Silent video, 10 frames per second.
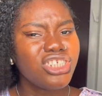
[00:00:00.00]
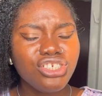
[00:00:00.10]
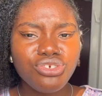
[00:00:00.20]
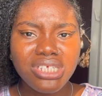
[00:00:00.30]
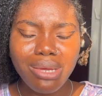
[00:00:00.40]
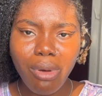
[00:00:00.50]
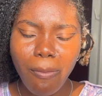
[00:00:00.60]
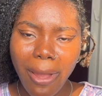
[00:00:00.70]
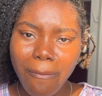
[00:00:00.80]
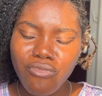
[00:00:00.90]
did you say about
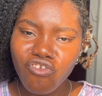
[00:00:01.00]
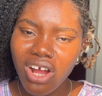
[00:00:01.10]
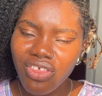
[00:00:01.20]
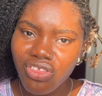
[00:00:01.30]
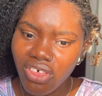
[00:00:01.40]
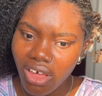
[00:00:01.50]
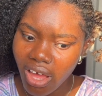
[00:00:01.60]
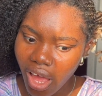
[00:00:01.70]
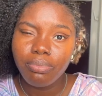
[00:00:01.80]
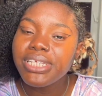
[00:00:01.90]
my
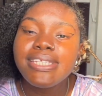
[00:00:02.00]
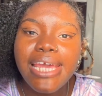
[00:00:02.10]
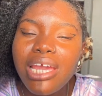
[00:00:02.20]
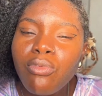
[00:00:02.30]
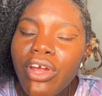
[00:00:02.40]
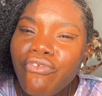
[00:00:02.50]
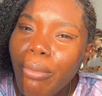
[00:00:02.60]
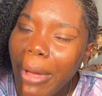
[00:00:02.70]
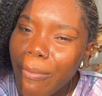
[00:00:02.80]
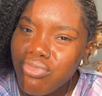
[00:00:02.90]
brother? Please stay away from
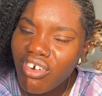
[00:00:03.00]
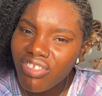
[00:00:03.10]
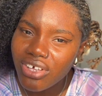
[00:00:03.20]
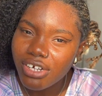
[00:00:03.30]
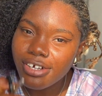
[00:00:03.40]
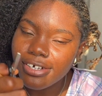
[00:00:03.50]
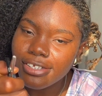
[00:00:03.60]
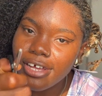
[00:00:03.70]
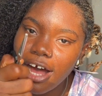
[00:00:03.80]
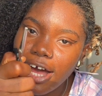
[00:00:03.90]
my brother, cause
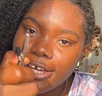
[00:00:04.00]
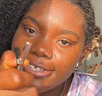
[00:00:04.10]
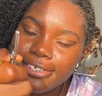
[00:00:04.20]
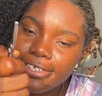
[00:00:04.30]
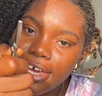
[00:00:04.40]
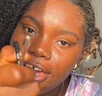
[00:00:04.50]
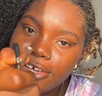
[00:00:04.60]
I say